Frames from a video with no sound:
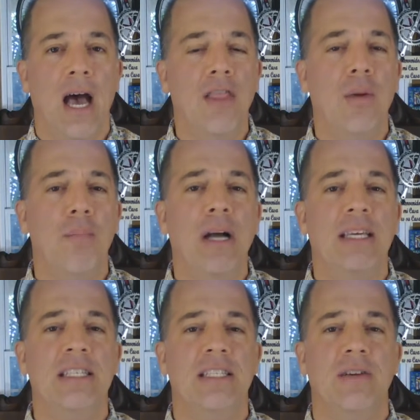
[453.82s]
the
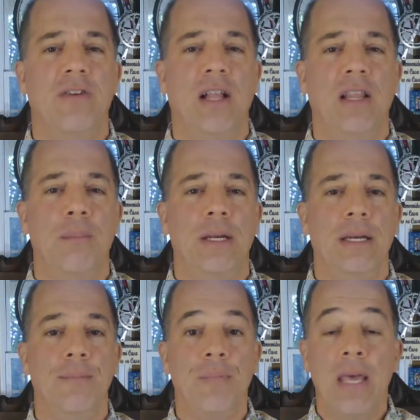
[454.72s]
monkey's development,
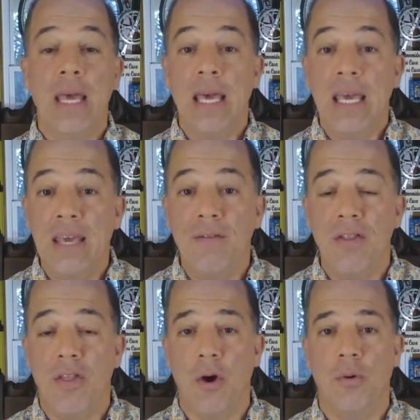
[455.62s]
even
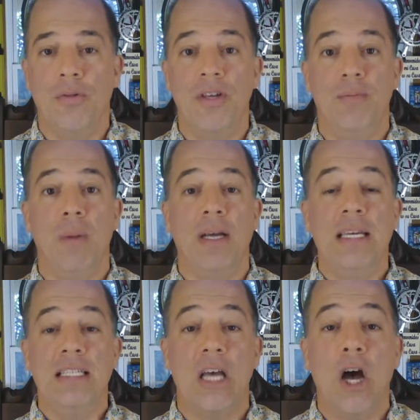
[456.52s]
though these
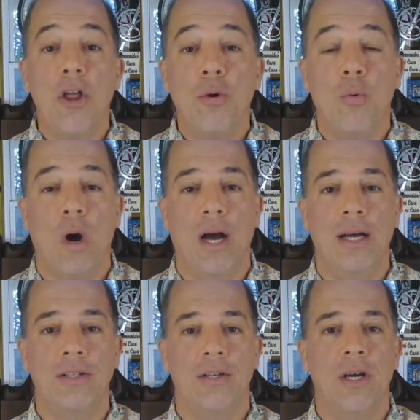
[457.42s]
monkeys
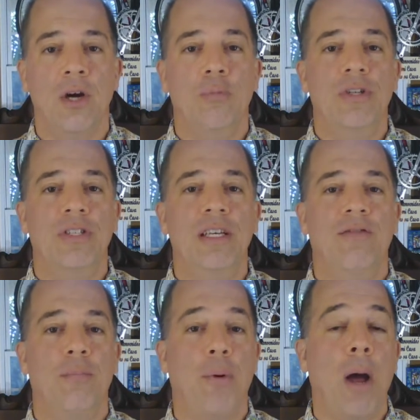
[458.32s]
otherwise
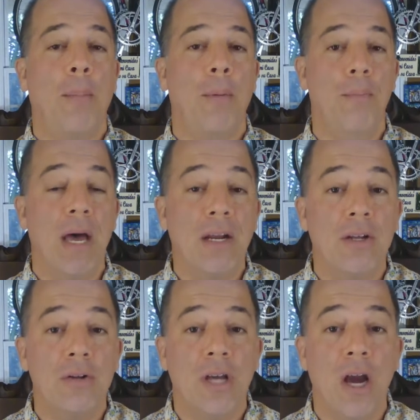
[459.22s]
received proper medical
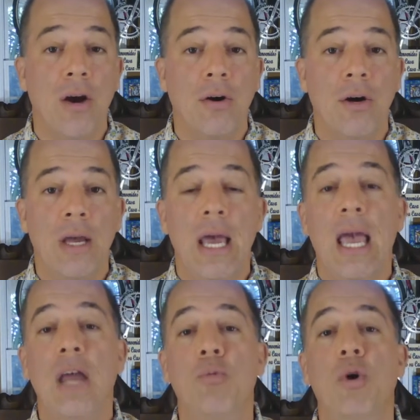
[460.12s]
care
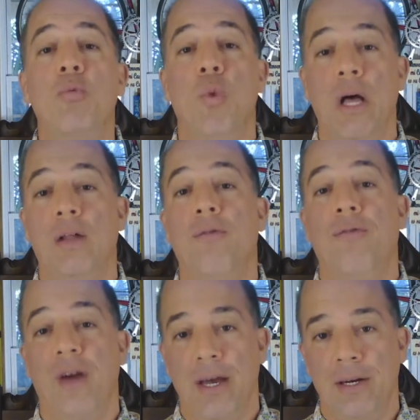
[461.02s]
and were well
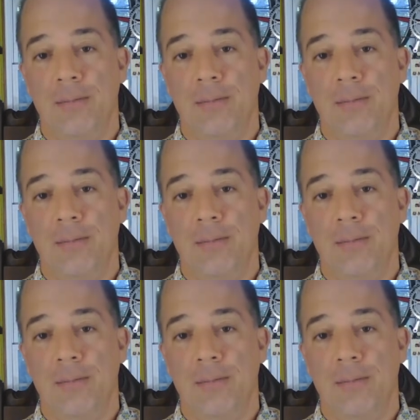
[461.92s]
fed.